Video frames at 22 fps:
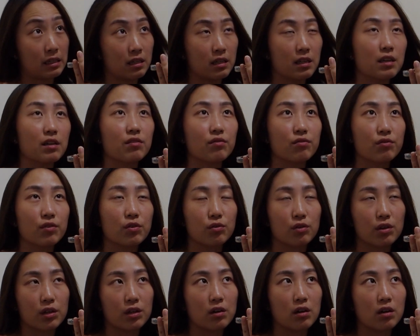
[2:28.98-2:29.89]
if you
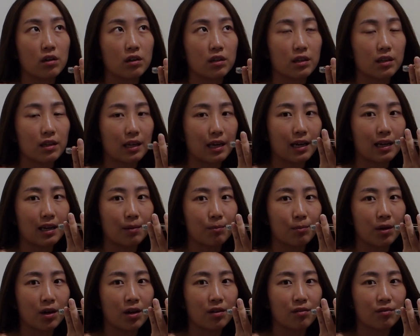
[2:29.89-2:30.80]
can call it that. I'm
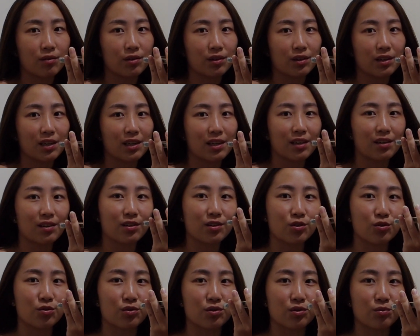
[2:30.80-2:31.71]
not really
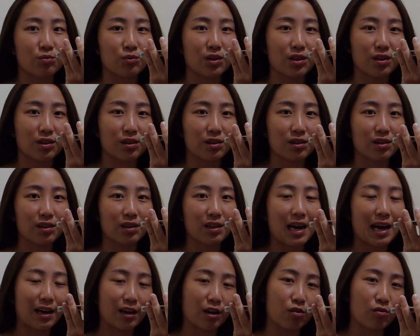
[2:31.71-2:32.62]
sure what the
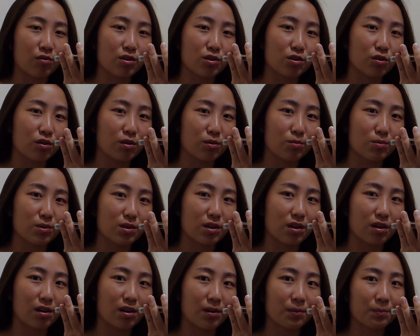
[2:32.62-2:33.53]
accurate terms
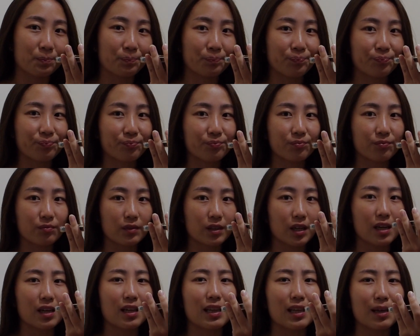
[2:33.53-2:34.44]
are.
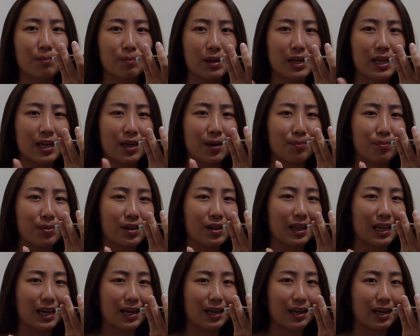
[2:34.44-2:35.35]
Let me up the
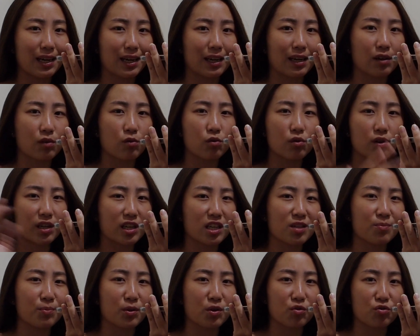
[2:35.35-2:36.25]
lighting or
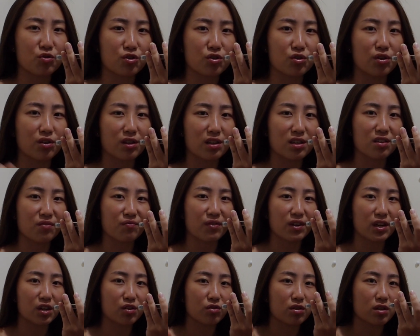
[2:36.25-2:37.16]
exposure on this
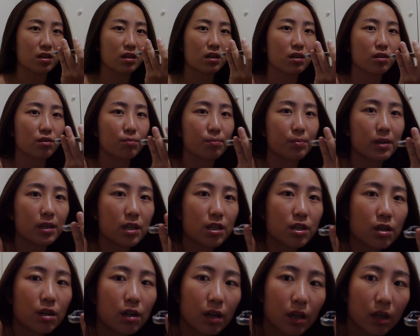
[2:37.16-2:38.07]
video. It's a little bit
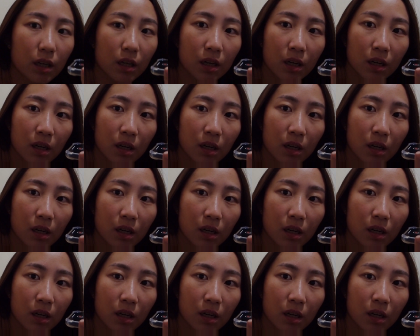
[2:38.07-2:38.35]
dark.